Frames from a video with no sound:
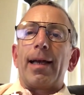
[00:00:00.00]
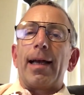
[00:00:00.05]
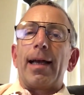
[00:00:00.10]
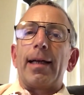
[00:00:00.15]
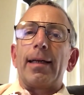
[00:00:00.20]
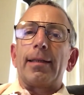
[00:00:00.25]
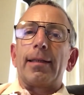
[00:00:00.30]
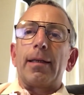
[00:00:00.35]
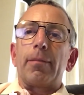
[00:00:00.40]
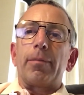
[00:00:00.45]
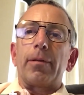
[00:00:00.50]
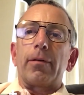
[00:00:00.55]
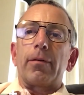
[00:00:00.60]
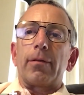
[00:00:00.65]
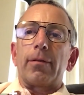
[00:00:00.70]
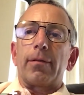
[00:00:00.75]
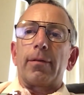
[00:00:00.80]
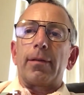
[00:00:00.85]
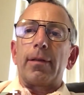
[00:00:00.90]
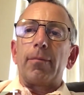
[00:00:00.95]

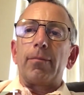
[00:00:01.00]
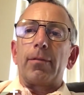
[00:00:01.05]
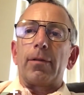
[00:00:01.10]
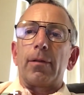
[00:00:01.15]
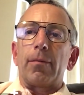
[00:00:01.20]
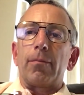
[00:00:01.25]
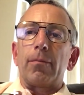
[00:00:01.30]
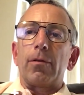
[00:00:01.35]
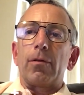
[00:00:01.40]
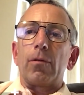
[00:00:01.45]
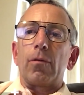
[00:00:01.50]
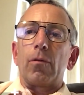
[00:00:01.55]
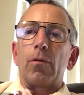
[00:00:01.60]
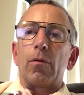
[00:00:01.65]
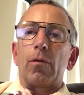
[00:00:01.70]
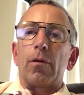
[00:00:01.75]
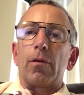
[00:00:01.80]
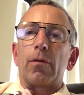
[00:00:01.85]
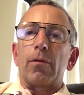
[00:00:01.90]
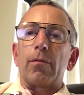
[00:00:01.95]
atypical symptoms,
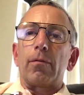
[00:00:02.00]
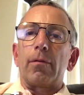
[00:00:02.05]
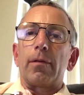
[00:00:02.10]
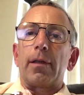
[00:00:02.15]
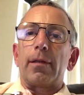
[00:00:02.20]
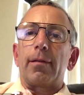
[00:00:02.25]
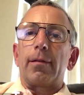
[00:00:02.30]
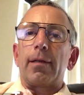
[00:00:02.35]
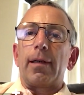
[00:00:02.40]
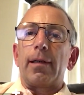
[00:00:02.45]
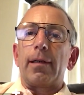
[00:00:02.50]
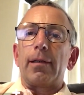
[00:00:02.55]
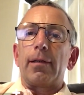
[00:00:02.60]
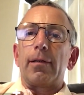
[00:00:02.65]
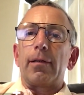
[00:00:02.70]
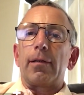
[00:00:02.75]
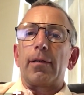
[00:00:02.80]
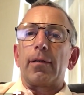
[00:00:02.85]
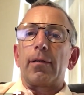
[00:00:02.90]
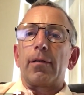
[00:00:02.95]
or let's
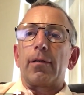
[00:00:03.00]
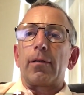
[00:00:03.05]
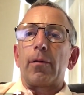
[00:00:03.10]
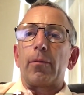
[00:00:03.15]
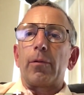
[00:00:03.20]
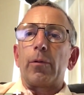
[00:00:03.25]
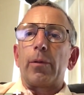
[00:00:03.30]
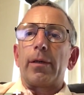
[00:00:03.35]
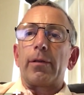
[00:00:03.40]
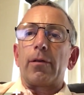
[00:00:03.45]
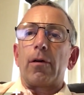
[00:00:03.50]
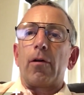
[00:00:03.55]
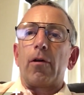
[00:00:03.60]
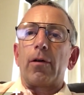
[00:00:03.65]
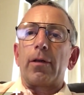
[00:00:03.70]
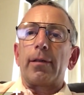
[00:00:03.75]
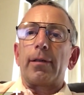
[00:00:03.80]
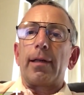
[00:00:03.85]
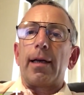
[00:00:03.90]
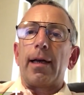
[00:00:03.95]
say someone who has a
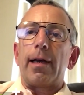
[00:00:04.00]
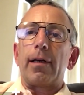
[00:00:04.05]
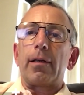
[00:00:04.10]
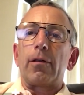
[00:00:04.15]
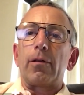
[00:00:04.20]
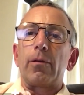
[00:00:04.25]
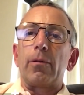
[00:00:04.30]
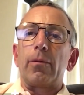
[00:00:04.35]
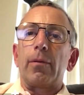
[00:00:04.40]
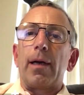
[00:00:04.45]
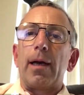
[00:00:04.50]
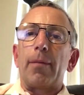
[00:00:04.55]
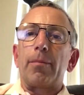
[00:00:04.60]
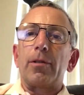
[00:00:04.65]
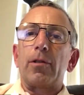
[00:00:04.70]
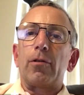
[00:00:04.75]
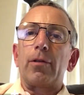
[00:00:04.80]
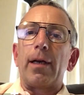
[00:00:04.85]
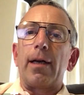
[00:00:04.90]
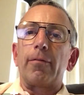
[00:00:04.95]
heart attack who
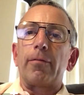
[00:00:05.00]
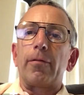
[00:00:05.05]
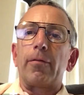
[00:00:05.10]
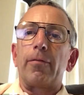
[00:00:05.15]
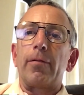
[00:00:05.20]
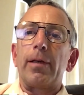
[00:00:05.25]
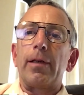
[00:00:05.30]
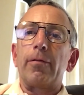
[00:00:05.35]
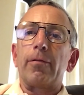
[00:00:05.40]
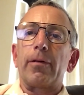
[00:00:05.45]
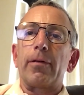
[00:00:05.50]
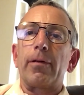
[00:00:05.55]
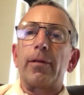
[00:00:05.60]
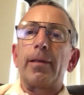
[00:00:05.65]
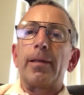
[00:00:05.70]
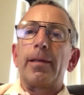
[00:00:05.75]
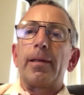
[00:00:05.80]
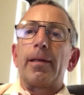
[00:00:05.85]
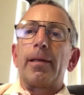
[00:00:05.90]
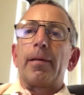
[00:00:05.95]
happens to have a
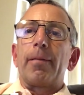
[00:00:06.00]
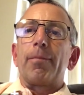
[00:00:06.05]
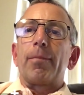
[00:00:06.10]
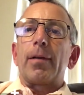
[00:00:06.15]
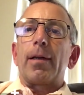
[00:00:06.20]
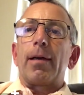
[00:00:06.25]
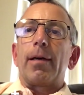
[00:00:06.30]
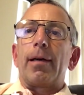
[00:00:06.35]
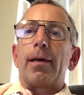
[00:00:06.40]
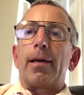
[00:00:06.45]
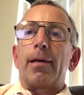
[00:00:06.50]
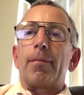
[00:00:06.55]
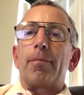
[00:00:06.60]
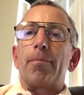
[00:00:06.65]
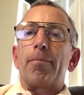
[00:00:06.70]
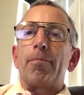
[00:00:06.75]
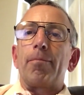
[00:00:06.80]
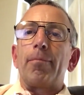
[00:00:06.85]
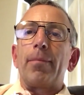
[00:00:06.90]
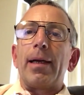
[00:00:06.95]
fever,
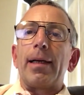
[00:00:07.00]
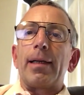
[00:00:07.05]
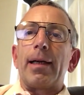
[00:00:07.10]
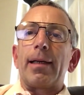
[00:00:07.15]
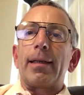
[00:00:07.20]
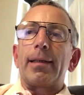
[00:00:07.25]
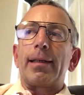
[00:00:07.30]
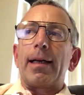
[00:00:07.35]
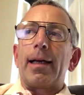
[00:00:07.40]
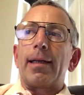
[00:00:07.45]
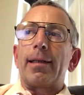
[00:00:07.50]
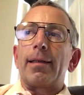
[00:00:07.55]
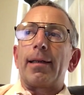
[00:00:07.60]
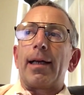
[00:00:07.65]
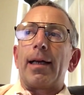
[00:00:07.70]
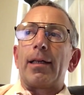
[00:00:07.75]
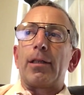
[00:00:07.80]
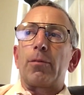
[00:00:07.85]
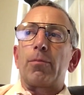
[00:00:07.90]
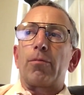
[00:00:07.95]
may not get
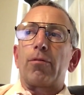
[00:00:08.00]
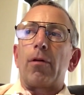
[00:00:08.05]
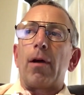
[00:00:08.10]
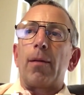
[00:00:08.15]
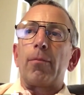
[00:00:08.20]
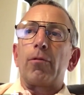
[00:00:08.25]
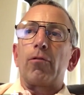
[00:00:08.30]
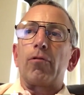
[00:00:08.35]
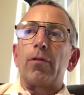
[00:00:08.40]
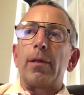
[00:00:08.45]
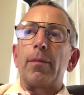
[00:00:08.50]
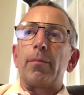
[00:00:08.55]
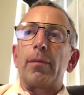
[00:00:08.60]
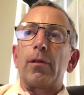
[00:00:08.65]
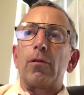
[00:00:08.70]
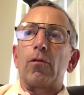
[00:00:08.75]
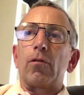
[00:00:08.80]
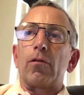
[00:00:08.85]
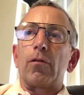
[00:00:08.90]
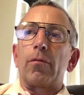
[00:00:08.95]
as prompt
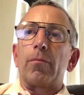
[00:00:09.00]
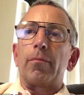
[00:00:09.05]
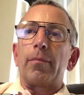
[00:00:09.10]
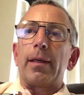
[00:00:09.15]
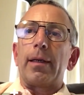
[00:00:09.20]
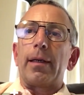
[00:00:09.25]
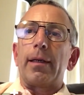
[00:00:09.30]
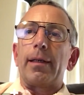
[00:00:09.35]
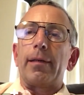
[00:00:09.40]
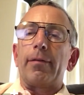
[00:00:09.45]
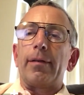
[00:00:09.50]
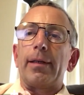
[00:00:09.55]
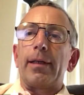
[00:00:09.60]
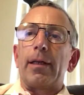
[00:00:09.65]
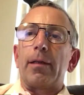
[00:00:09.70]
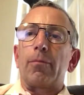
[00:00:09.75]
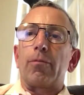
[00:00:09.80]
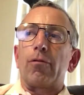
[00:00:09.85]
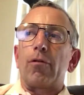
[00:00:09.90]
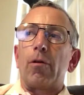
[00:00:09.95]
treatment or may not even
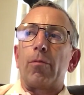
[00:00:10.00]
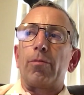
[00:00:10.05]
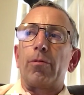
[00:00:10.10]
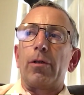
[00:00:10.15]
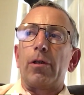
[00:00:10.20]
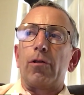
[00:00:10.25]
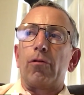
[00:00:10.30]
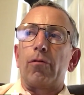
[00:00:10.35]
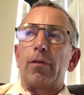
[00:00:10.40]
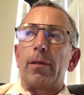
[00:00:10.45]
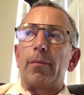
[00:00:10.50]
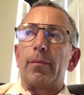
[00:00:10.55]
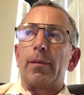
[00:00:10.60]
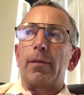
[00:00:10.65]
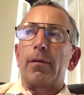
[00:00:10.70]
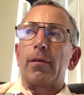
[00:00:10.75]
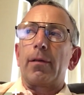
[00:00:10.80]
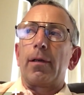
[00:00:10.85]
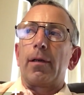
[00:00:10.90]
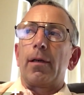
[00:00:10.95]
get appropriate
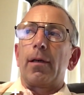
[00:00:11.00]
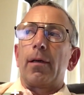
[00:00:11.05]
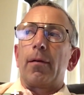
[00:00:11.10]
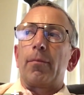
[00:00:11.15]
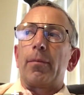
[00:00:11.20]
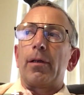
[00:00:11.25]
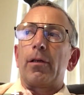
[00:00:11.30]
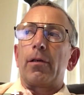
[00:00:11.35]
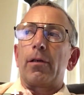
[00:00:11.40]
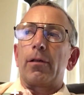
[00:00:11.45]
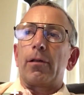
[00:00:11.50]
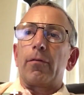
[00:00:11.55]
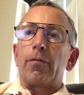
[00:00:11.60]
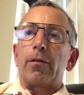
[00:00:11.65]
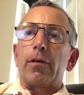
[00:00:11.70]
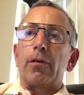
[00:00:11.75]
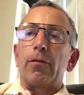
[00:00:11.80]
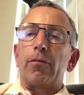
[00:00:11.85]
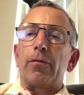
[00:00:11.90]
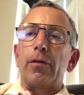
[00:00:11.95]
treatment because
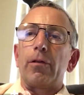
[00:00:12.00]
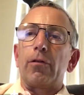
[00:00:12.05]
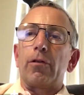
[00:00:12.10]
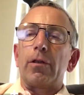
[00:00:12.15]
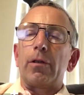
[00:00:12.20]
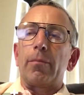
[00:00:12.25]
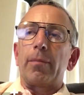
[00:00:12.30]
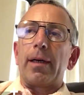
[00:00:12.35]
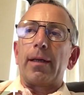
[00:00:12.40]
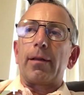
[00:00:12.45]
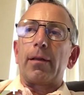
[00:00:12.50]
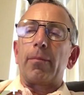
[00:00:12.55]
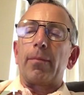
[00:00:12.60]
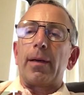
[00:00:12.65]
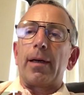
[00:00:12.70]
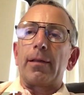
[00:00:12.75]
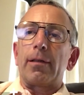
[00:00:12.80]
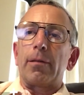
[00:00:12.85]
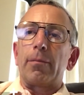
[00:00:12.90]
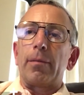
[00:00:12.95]
of confusion about the
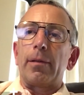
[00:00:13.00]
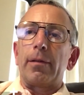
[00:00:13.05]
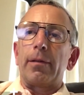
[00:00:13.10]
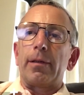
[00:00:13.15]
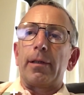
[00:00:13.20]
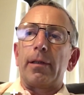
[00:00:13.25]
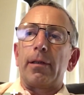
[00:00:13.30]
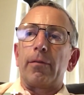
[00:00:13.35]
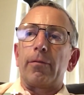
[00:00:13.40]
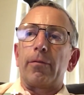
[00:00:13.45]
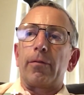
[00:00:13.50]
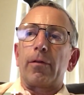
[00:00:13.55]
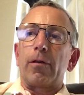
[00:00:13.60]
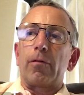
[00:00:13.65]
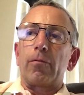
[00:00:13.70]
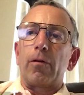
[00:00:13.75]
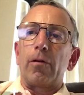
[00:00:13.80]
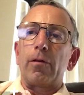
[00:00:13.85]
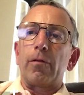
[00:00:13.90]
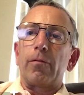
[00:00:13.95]
possibility of
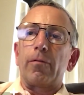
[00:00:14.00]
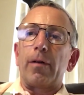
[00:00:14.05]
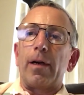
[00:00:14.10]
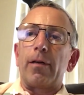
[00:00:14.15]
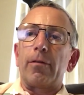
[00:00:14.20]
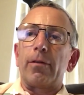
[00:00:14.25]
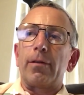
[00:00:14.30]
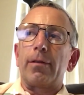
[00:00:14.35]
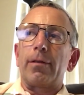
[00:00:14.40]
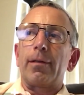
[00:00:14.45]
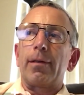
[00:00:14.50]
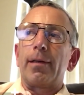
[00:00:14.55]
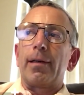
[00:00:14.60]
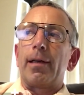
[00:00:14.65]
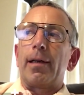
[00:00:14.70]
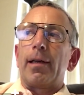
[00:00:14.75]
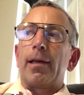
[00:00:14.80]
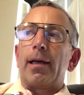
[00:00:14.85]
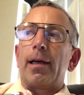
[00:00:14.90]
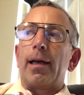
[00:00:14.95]
coronavirus
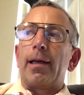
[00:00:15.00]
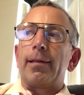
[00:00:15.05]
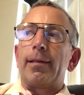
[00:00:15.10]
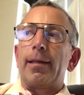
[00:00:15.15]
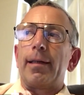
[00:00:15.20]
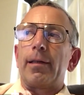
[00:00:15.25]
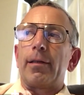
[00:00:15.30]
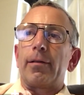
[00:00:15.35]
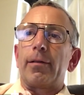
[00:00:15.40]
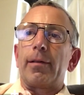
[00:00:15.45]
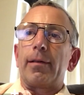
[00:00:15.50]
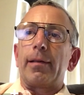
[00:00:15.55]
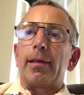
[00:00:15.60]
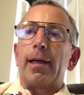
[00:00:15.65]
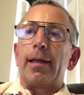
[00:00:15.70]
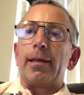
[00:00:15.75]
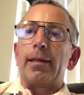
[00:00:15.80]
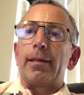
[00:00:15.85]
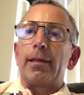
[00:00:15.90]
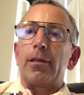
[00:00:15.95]
as either
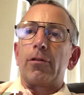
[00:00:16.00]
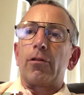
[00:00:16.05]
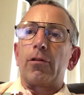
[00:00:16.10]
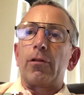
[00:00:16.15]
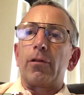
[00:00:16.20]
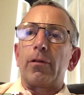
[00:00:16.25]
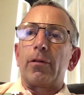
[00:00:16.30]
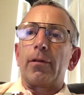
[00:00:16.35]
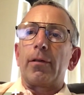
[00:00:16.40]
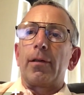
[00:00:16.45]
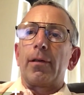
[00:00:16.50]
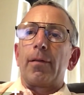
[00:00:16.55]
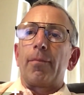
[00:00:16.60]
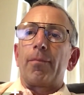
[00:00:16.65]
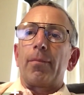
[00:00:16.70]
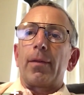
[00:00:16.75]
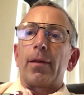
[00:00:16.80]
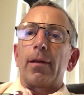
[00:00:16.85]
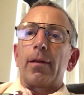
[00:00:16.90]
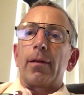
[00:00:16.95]
an additional
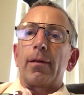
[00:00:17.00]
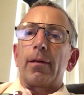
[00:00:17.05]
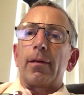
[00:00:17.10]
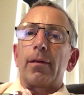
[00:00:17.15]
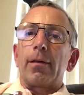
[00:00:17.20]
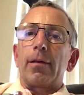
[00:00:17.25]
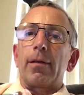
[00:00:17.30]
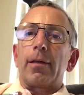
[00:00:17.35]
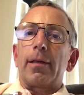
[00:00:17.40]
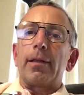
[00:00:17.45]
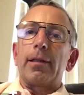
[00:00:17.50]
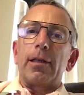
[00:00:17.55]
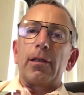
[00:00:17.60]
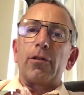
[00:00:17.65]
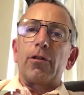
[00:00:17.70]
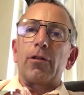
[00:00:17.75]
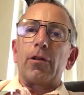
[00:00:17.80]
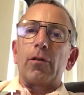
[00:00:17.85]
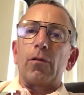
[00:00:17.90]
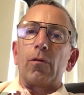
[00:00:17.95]

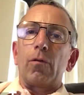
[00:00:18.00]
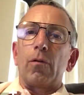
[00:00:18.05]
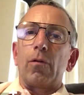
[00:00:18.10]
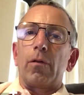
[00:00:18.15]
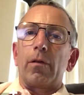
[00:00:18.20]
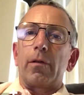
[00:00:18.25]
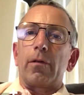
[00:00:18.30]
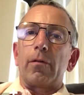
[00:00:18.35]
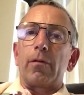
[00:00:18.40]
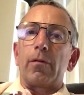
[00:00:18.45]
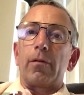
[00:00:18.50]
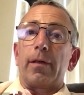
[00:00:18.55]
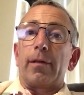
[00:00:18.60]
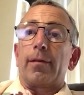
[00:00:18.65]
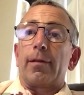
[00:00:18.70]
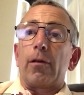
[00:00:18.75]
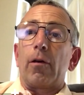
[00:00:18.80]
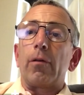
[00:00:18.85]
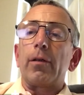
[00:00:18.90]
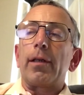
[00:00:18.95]
condition or
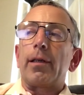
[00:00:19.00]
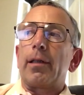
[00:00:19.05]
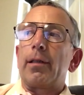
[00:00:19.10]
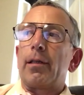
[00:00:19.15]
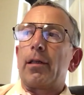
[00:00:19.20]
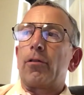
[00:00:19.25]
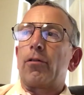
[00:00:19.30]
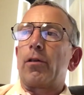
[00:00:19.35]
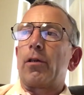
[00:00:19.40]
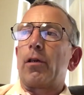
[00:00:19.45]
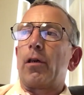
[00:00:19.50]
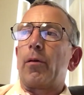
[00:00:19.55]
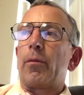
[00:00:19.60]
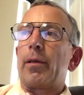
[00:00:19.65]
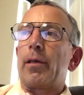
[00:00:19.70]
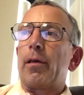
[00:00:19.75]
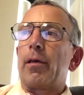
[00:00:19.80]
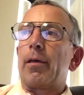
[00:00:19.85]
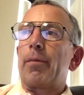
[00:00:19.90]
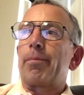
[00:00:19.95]
as the only condition
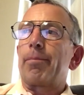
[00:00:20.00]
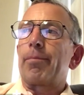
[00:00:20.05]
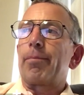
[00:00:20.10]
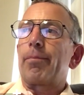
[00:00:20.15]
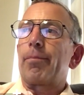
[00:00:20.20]
going on.